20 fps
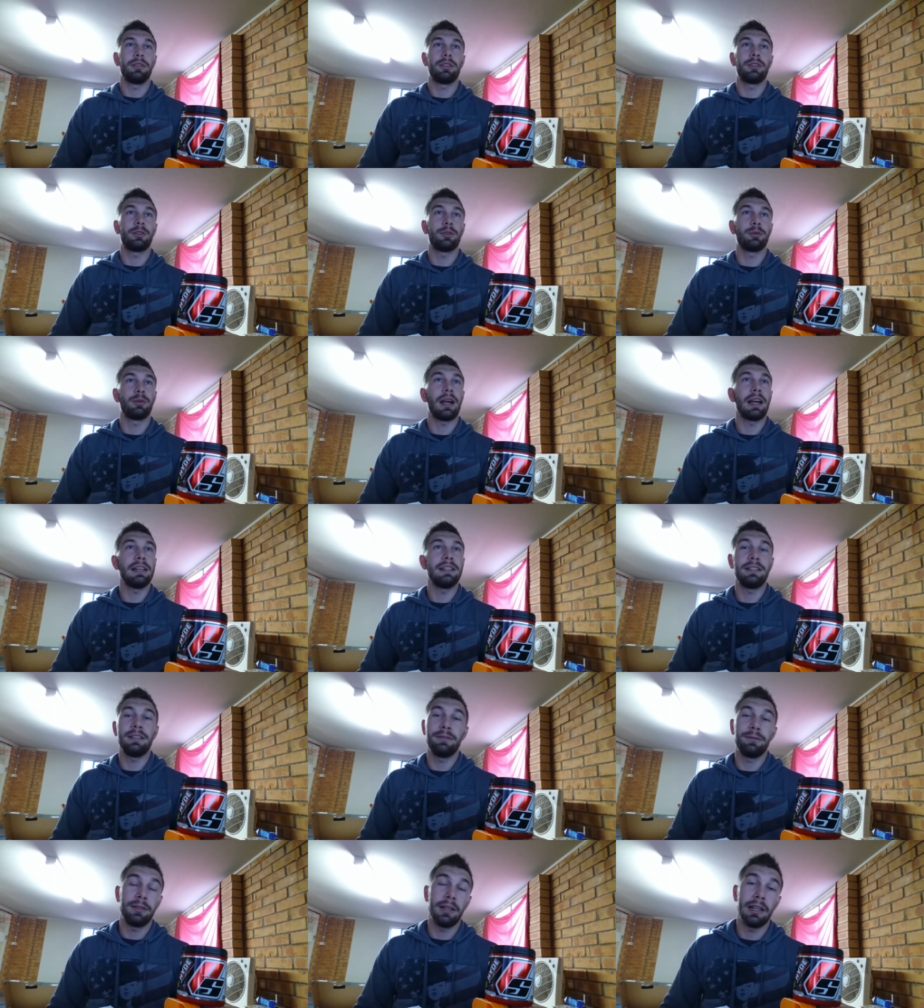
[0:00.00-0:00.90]

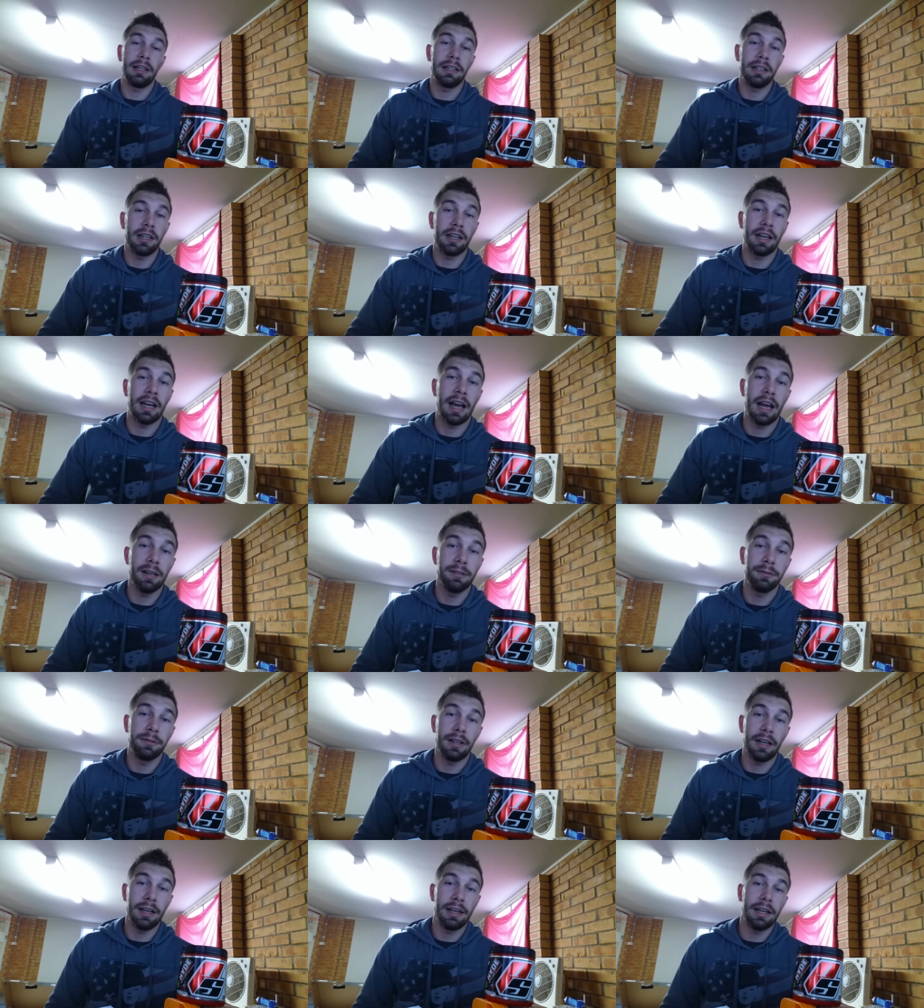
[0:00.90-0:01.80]
crazy feeling you can
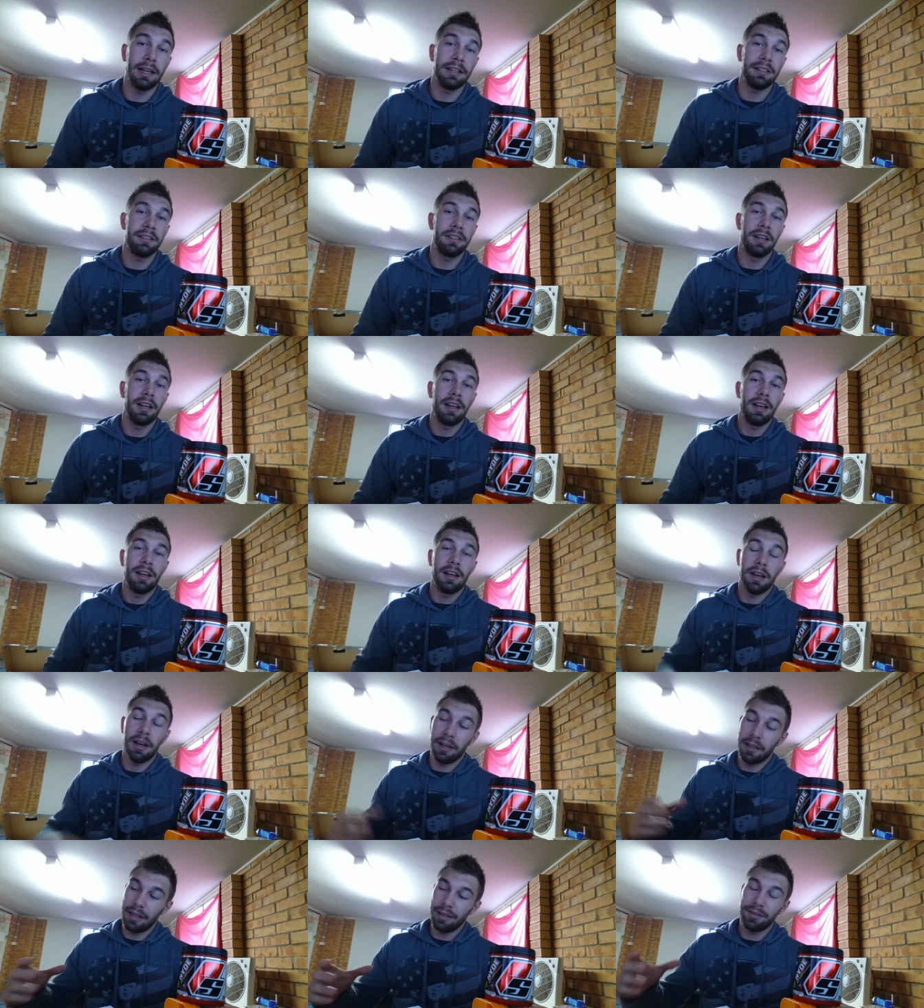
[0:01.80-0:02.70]
have, and
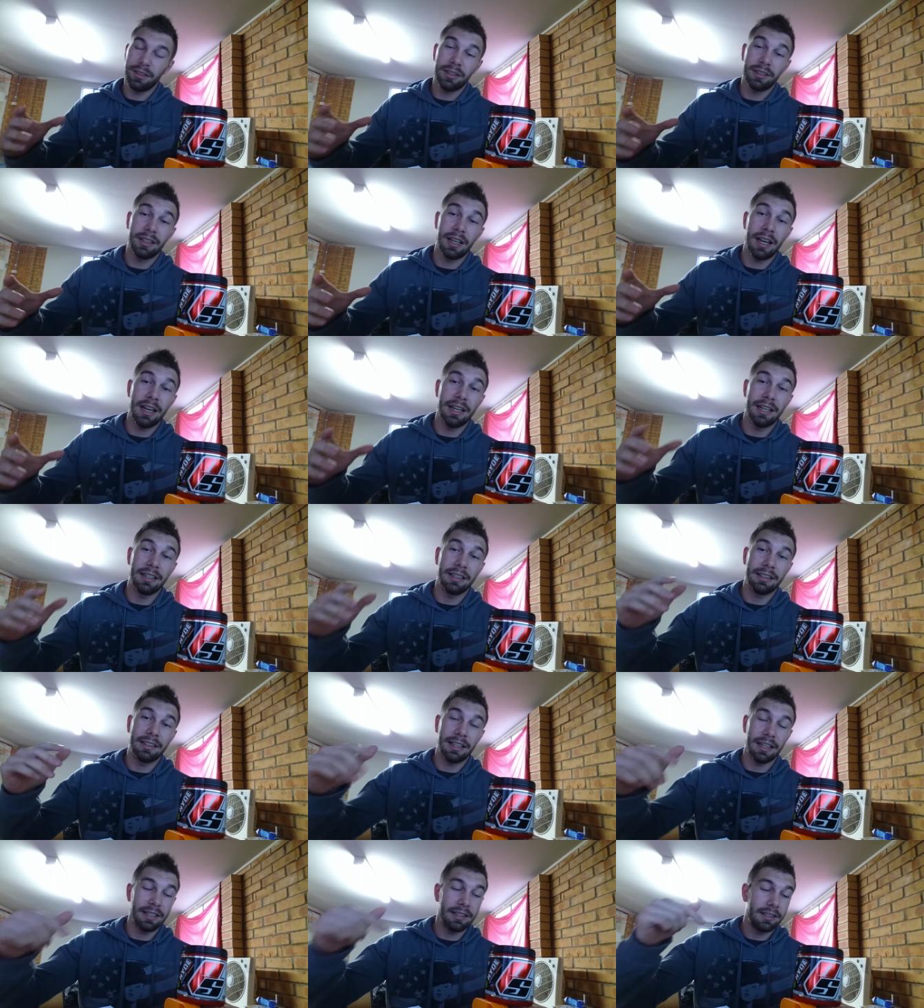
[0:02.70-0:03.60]
I'd have to say
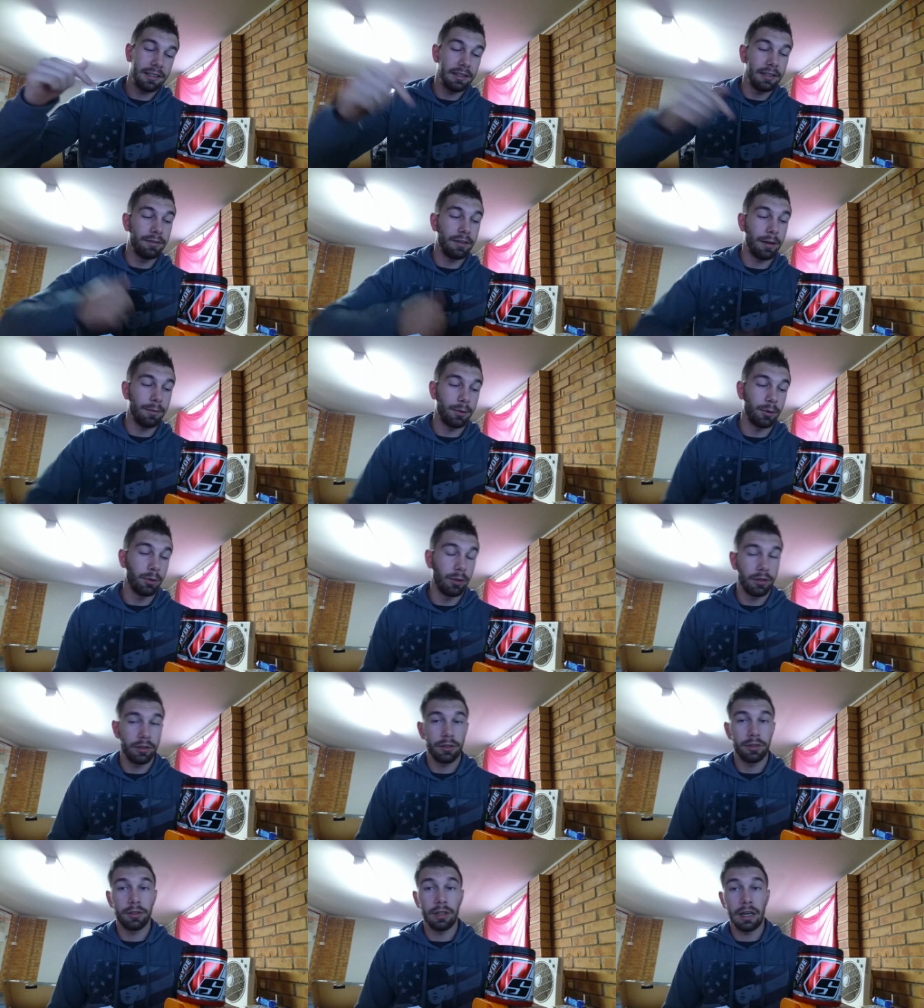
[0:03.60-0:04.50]
it does live up to
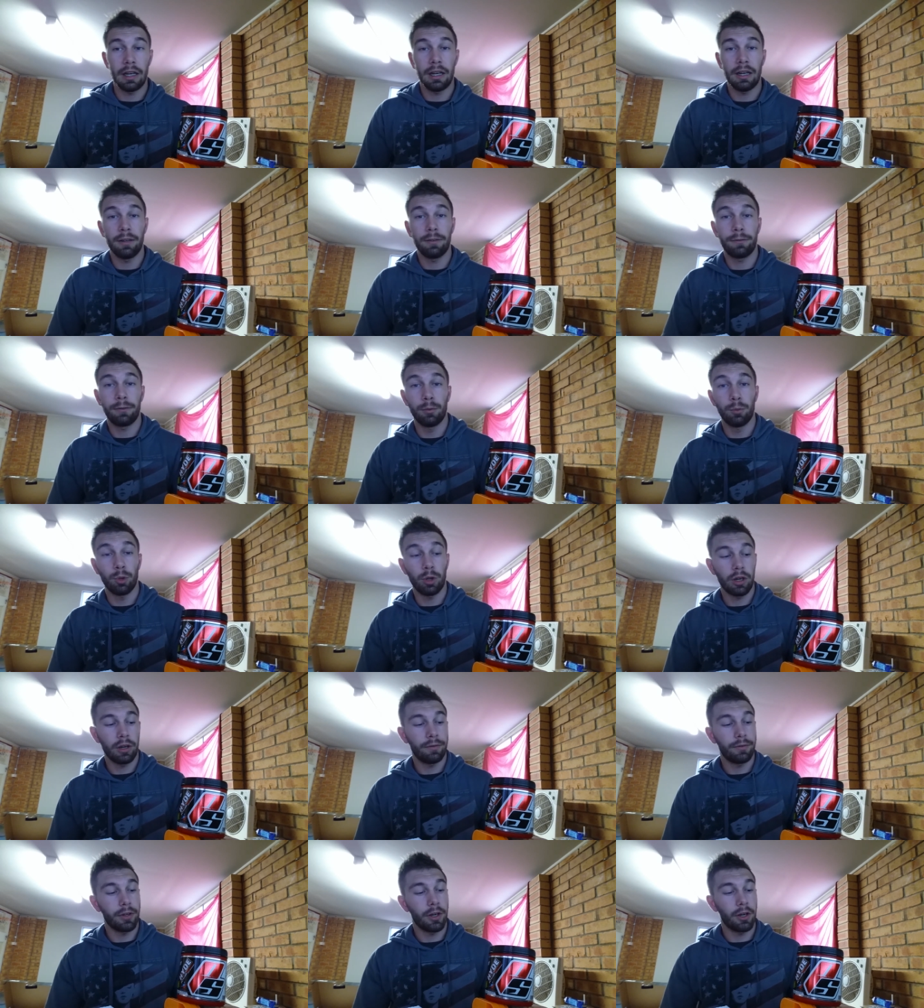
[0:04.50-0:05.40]
it from
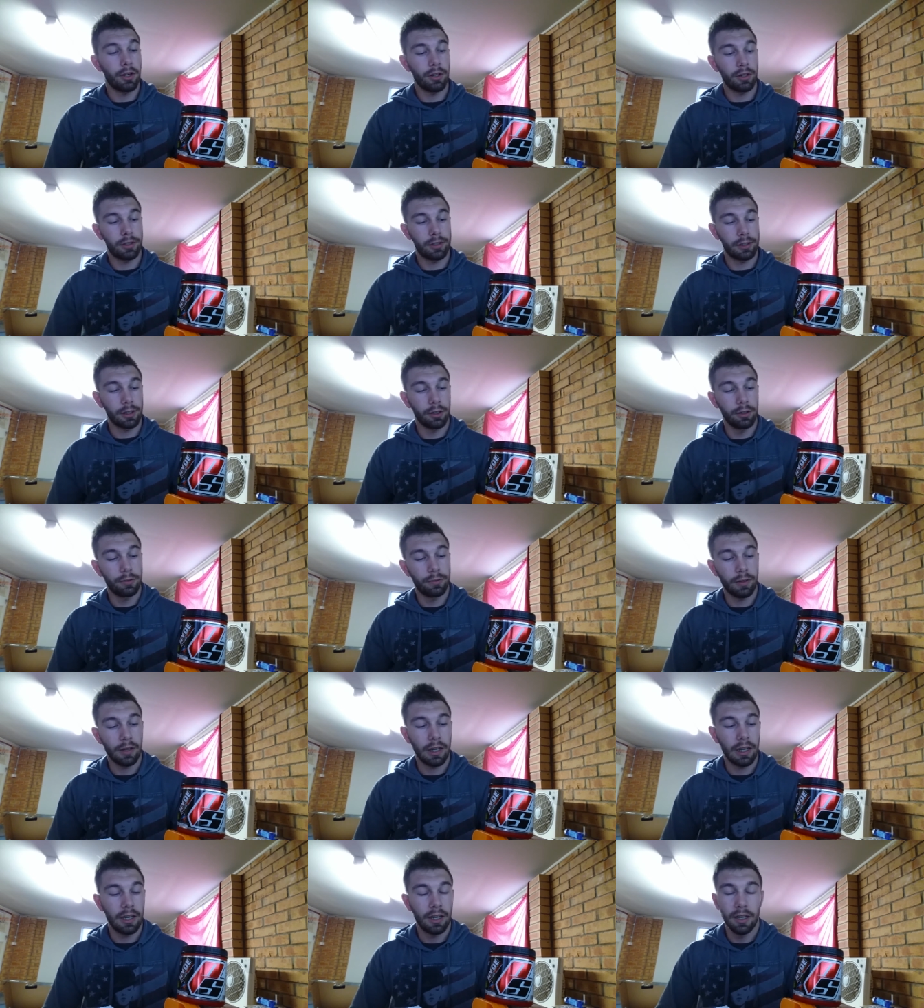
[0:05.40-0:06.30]
what I've noticed so
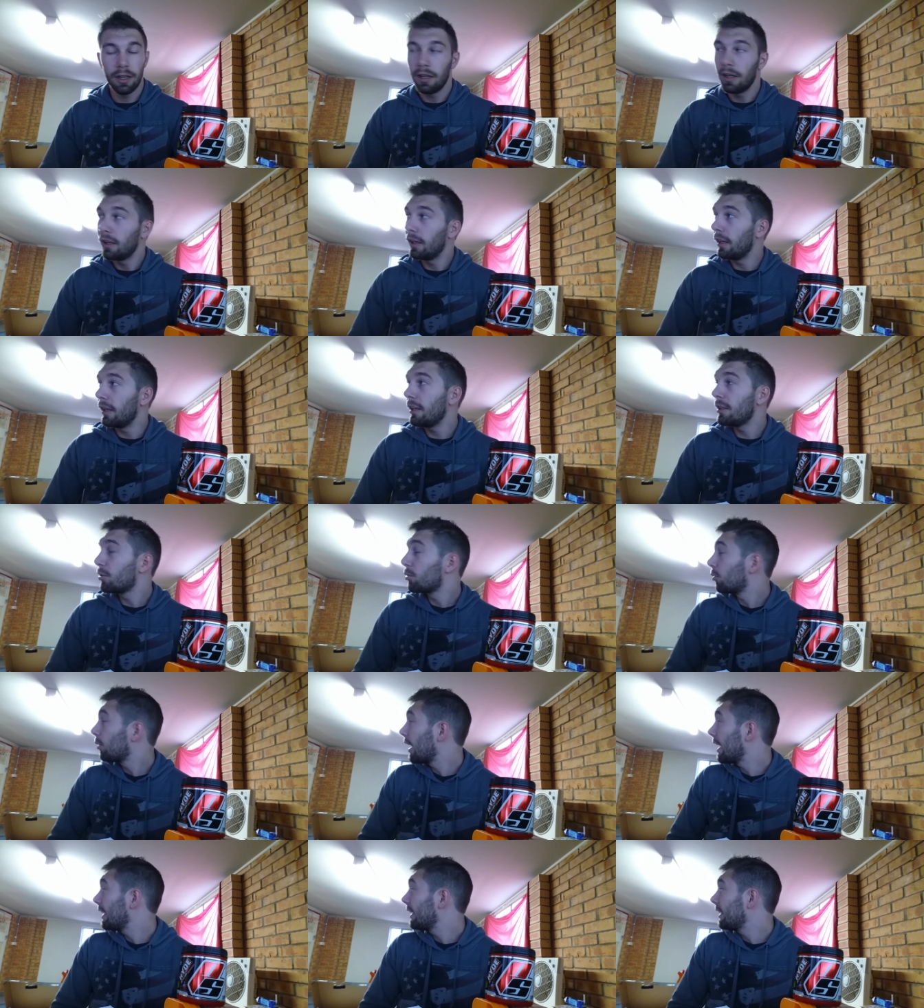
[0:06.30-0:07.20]
far. It is
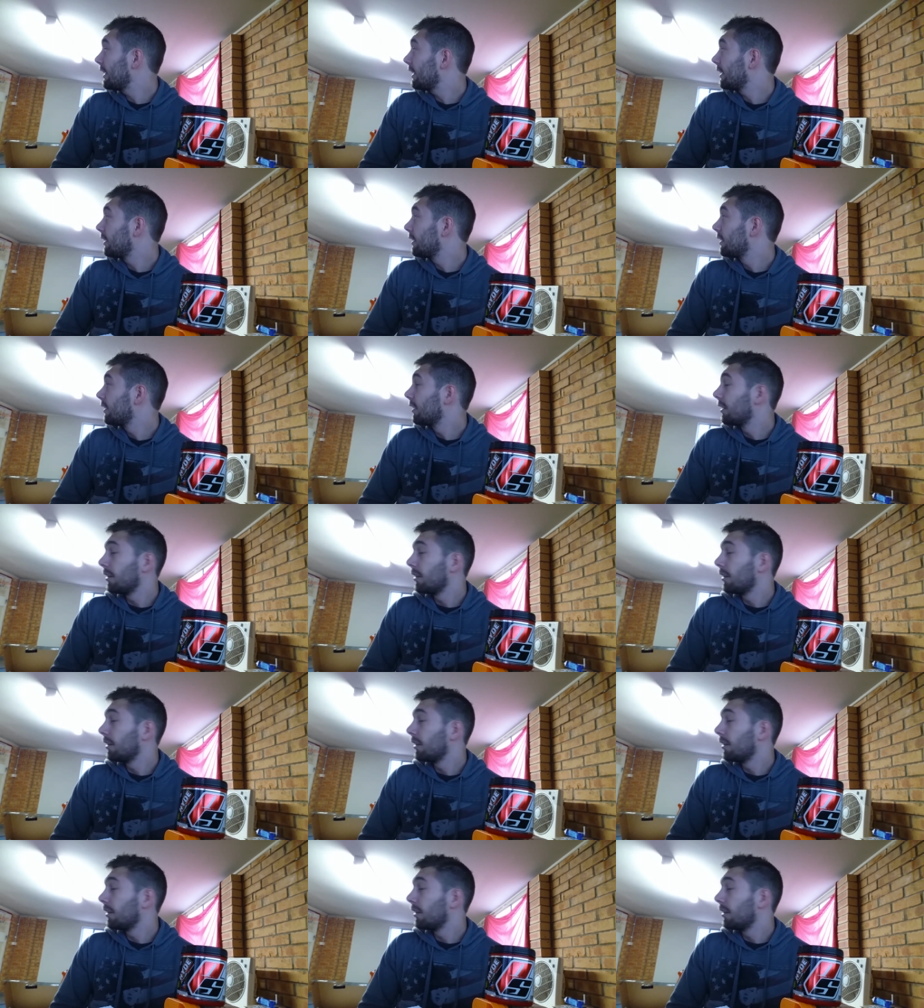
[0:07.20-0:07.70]
raining